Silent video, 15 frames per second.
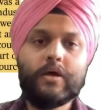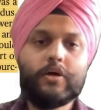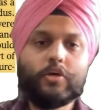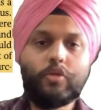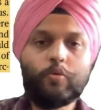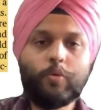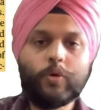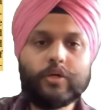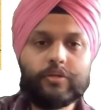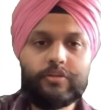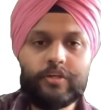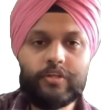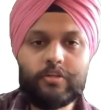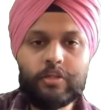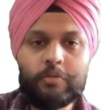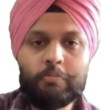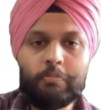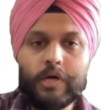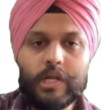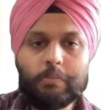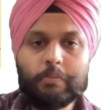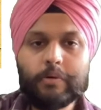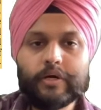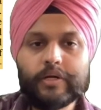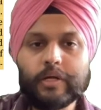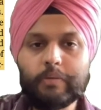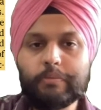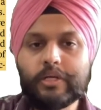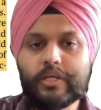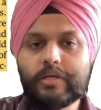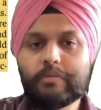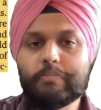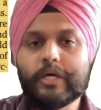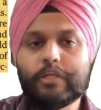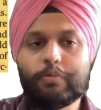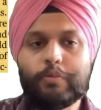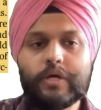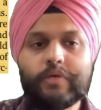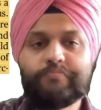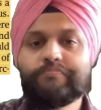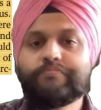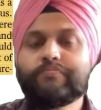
So what is this Malabar Rebellion, by the way?